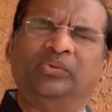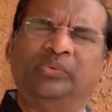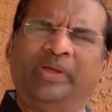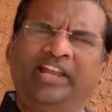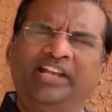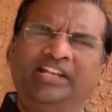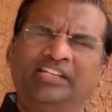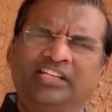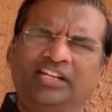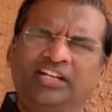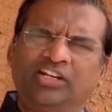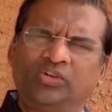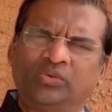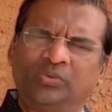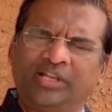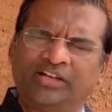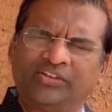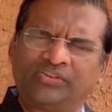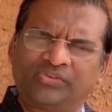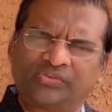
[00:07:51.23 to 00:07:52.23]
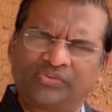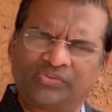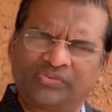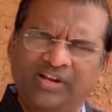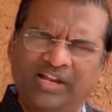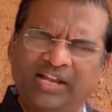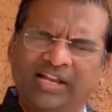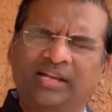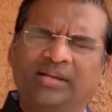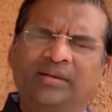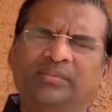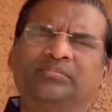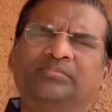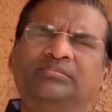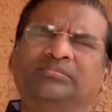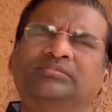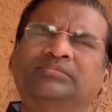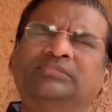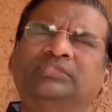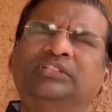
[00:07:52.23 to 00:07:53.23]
to enter into that realm